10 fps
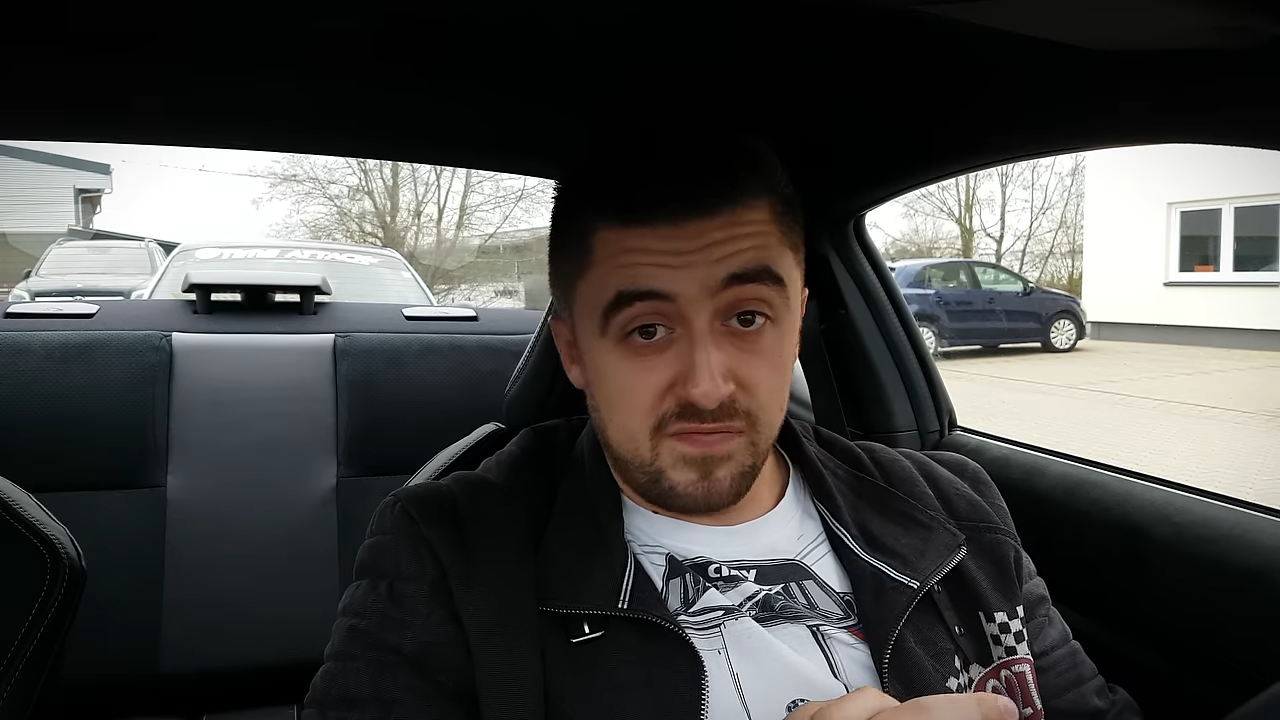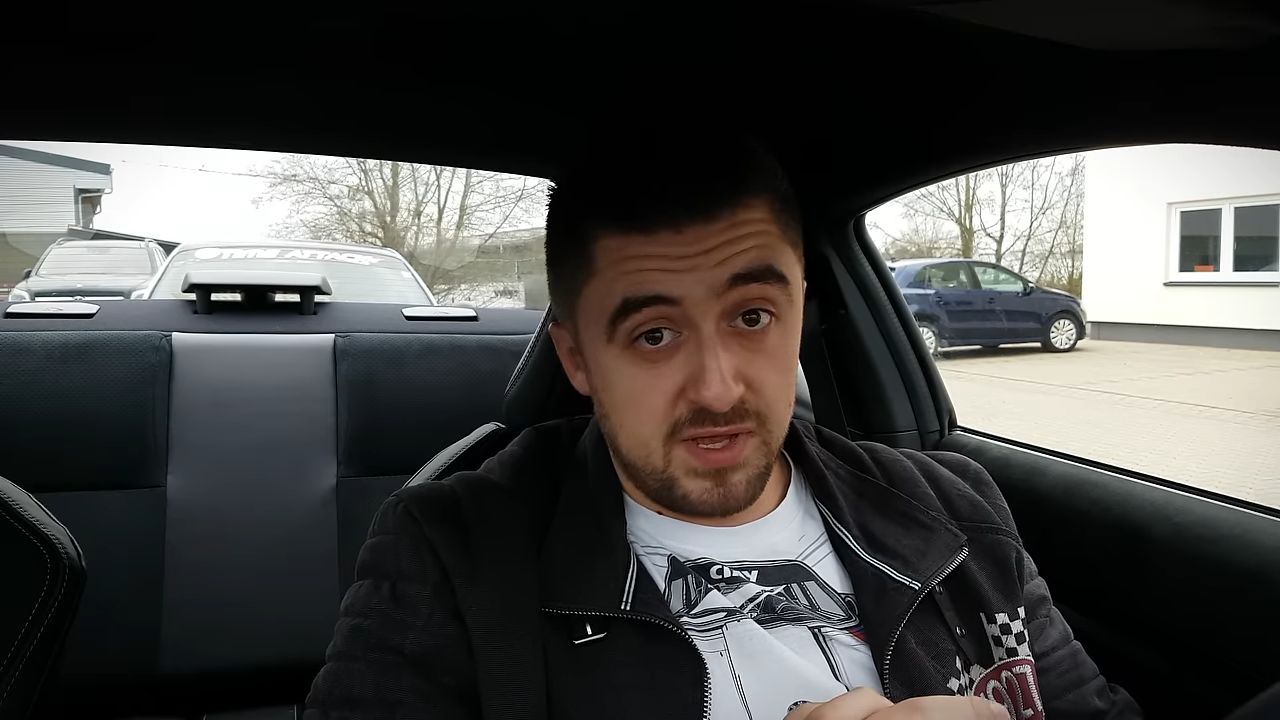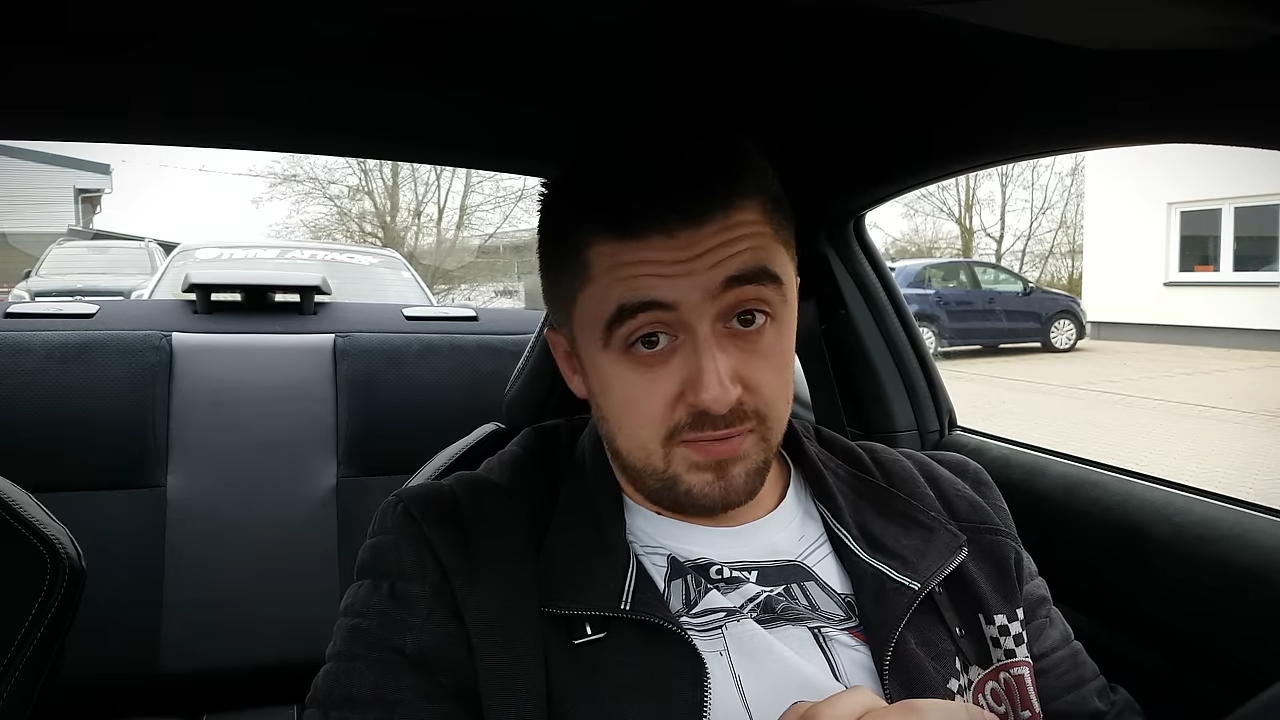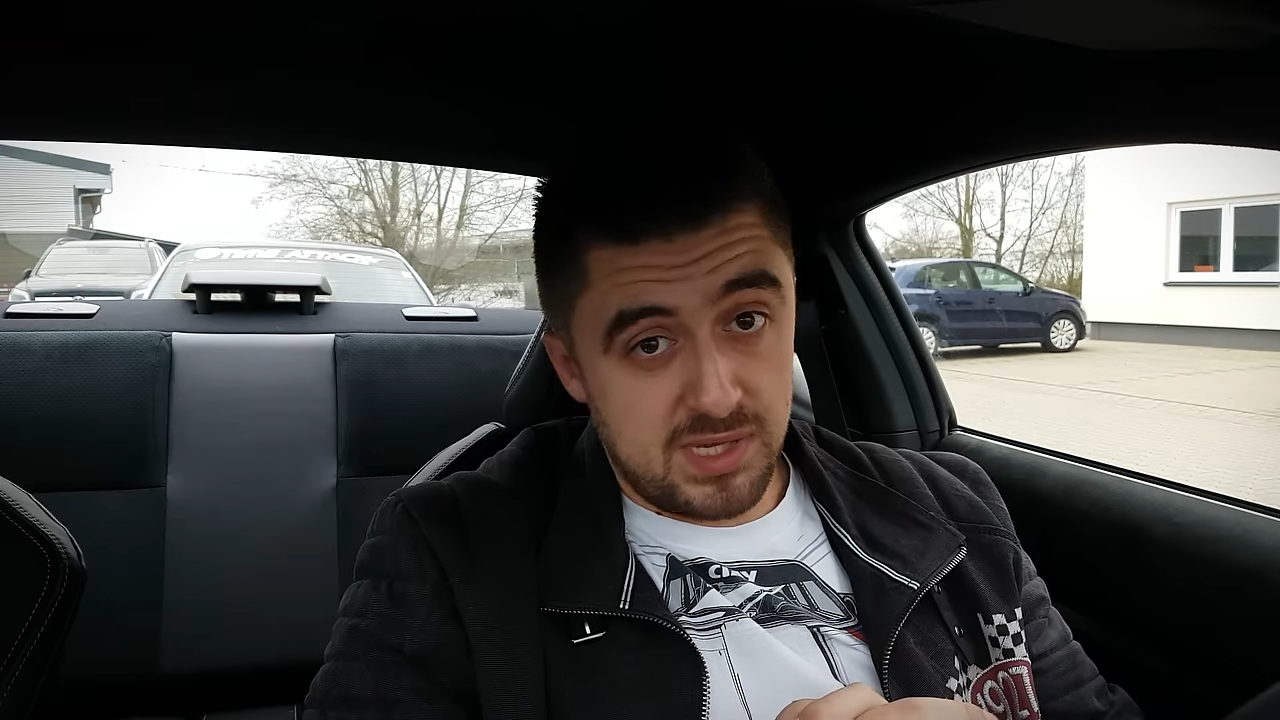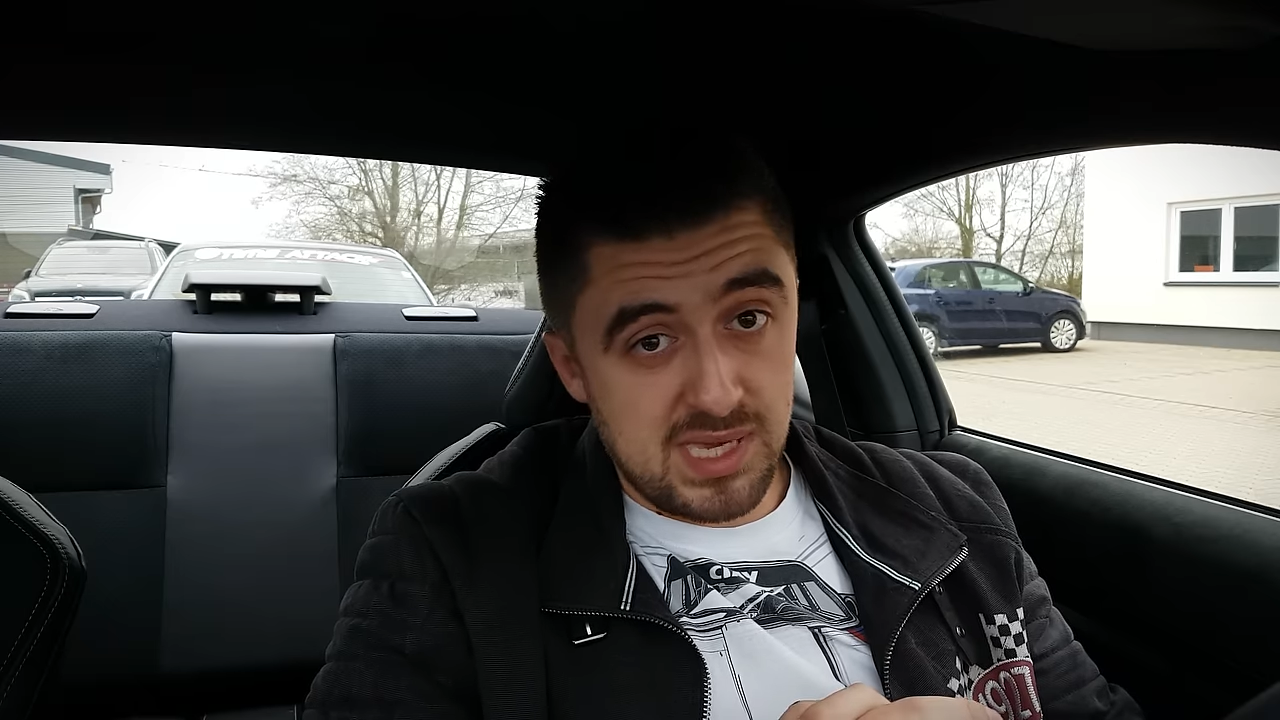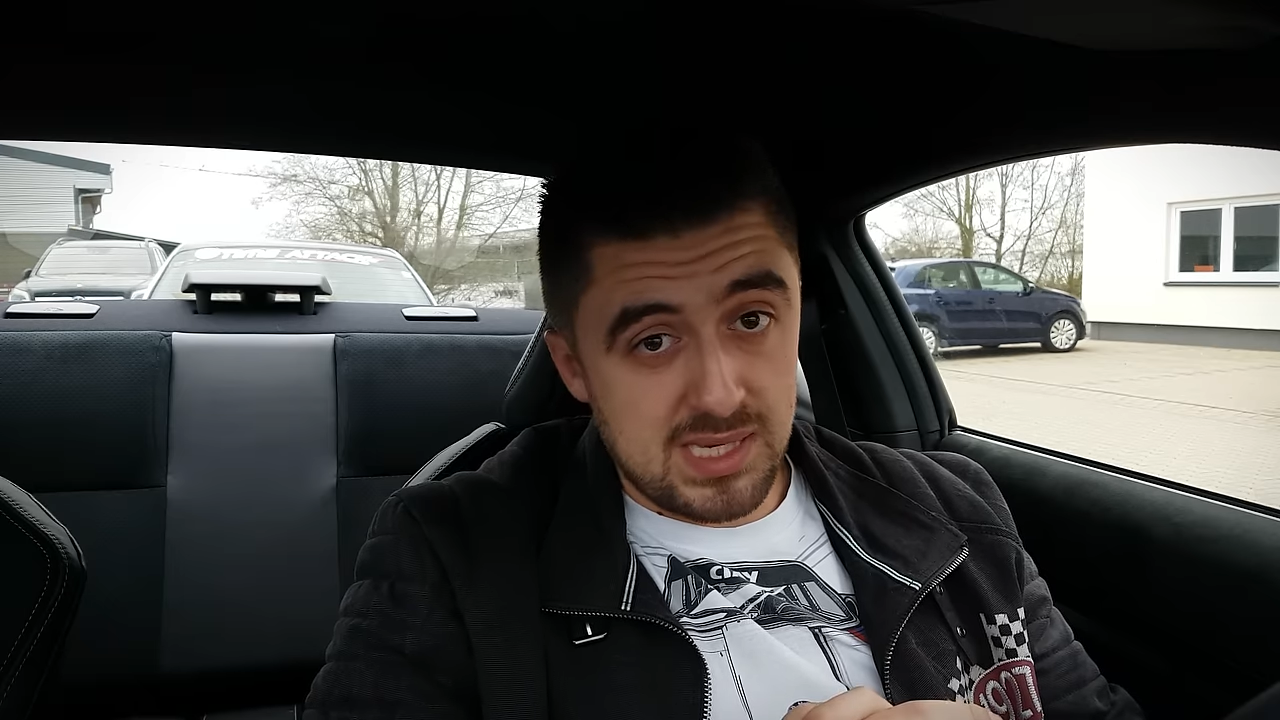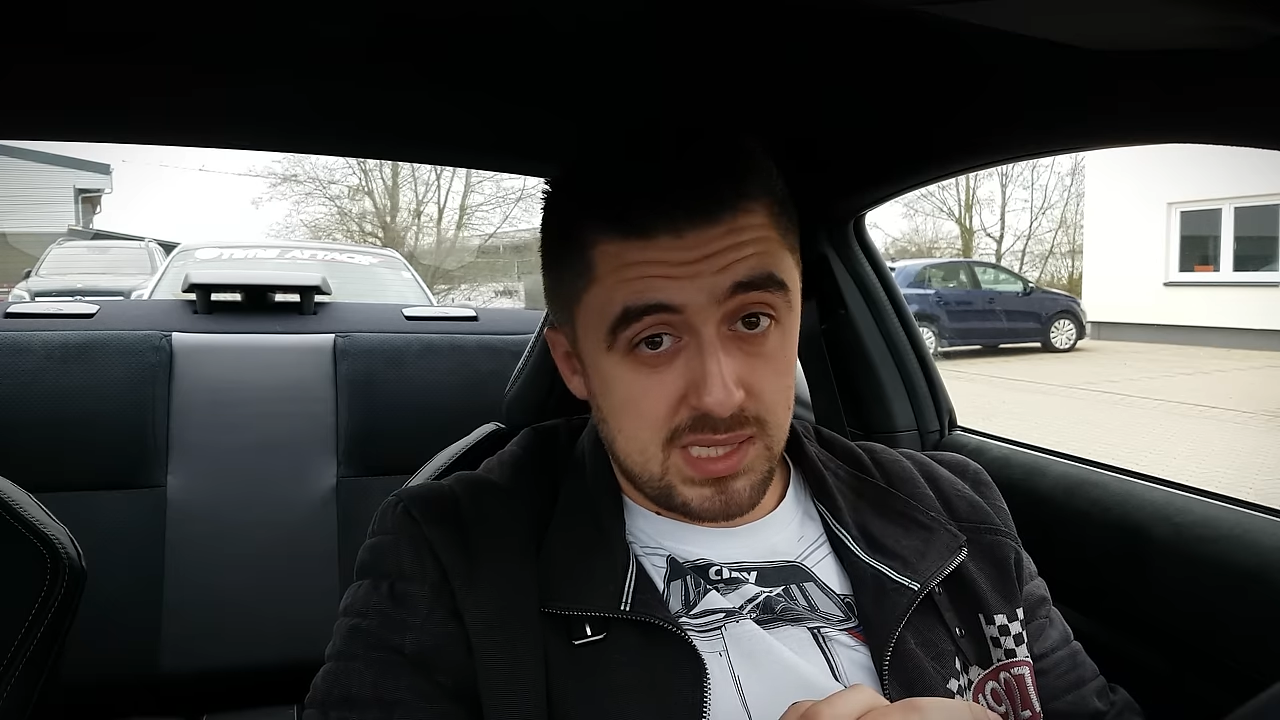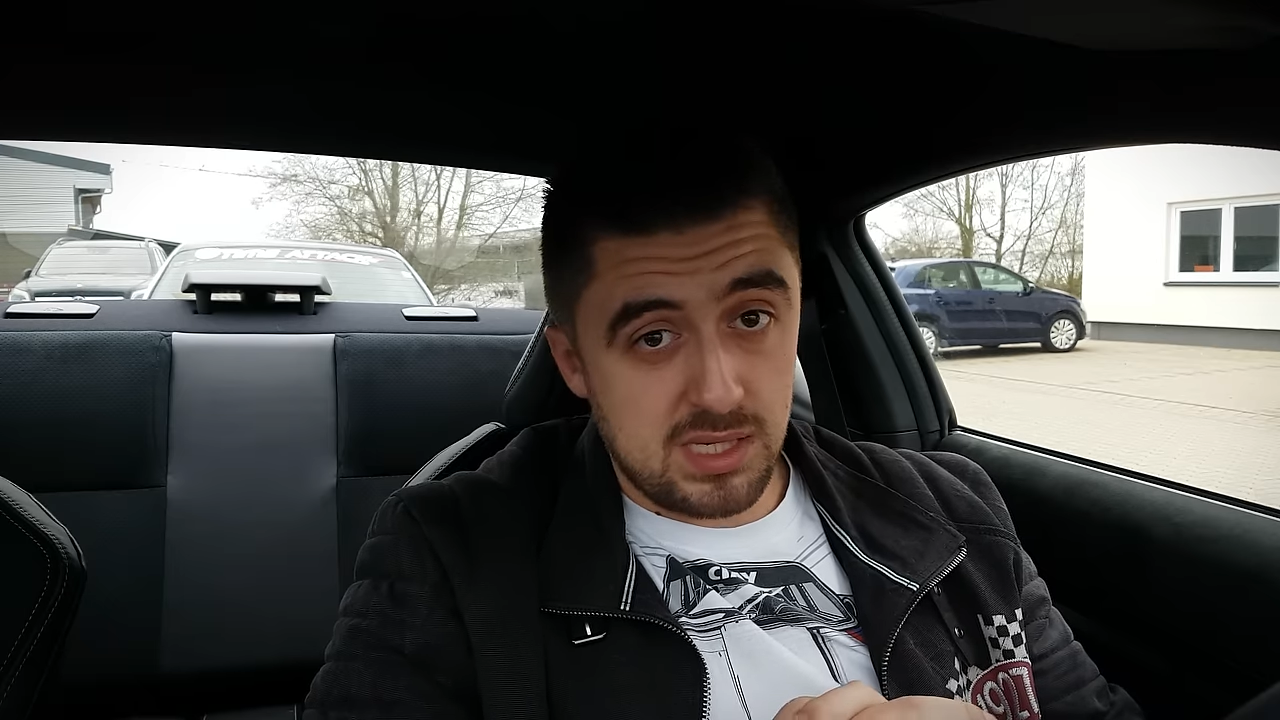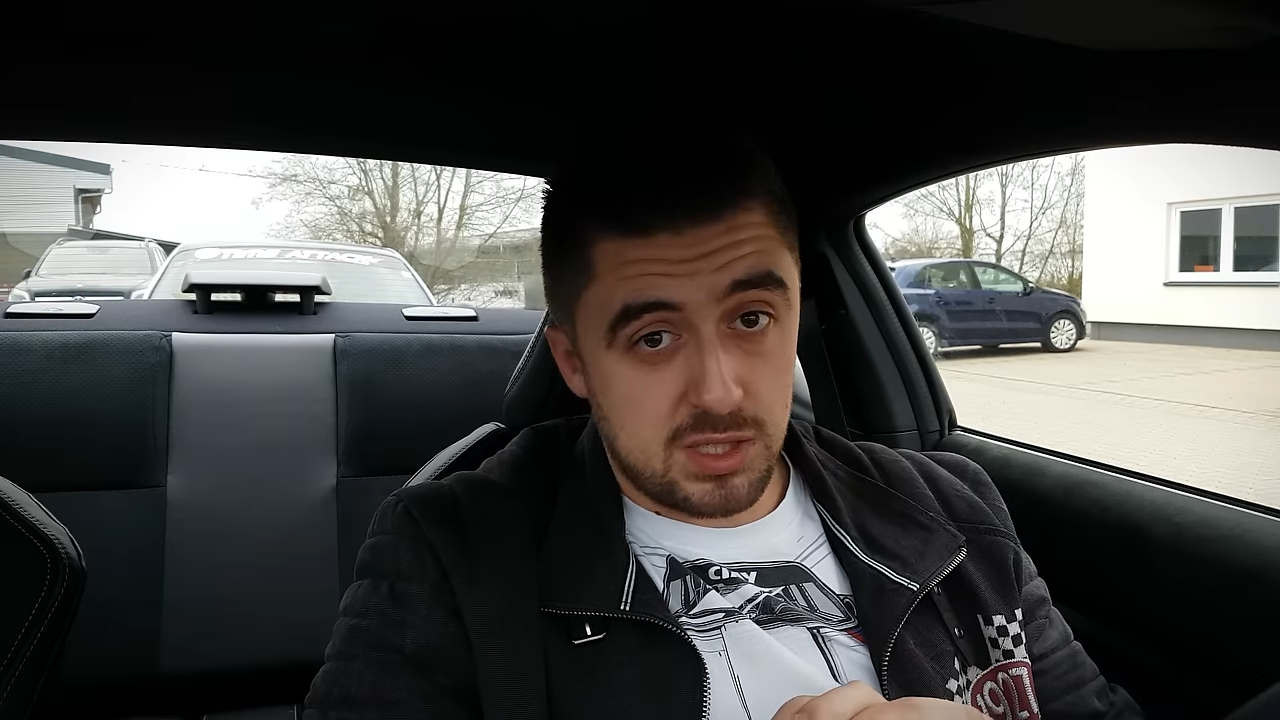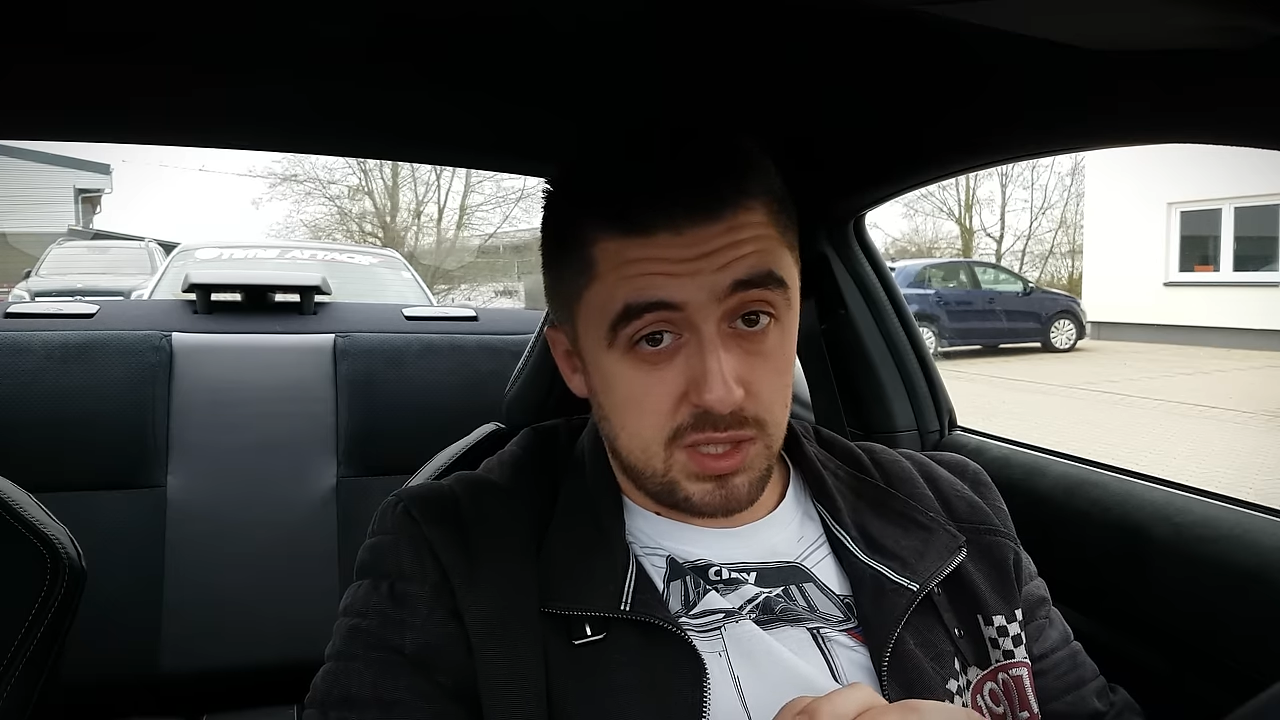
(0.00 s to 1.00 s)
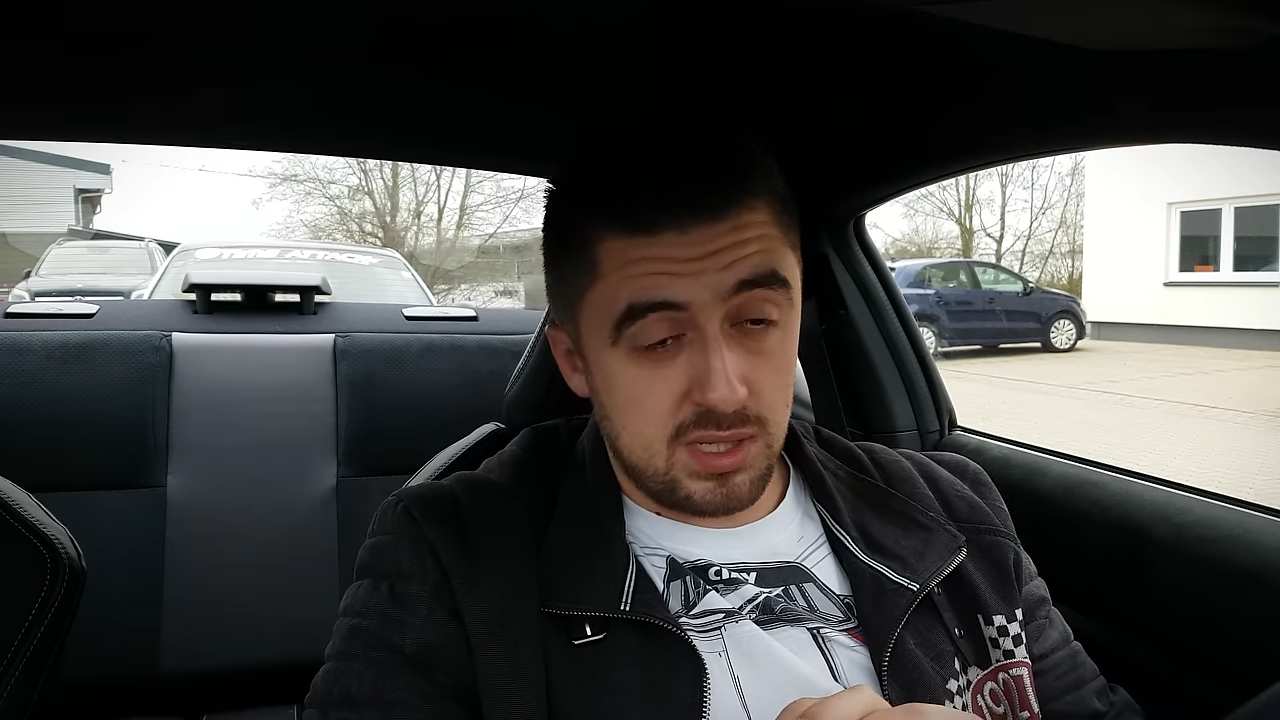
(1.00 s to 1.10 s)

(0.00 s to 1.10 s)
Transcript: fiddle with E S C